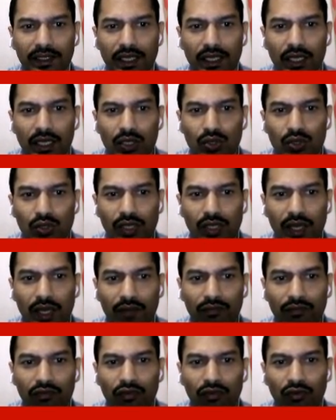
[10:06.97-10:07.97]
So
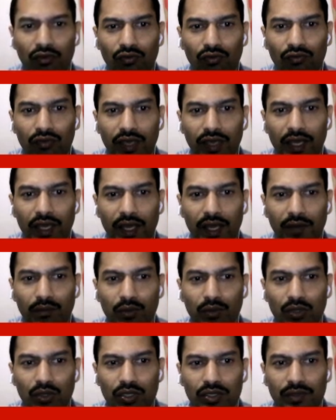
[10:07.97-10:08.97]
therefore we can
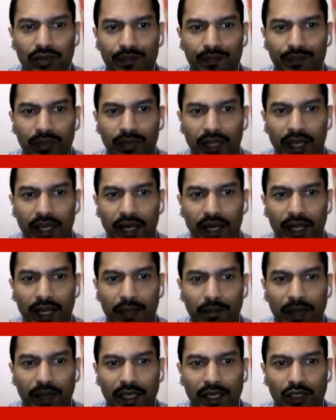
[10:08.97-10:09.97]
put 8
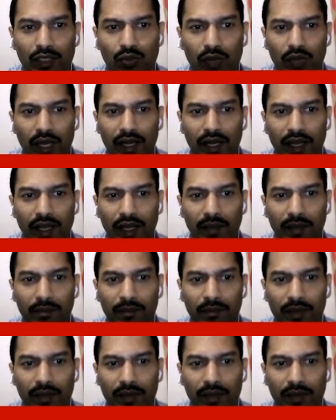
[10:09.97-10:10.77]
pi square m